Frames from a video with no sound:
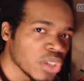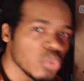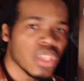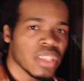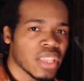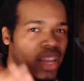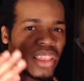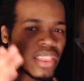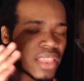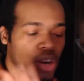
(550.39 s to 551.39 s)
You think
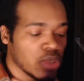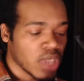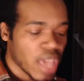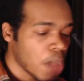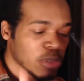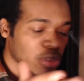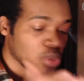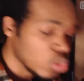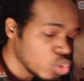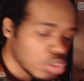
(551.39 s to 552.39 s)
that only happens on
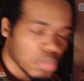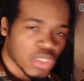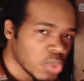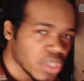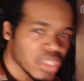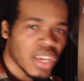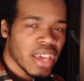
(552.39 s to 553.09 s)
YouTube and Twitch.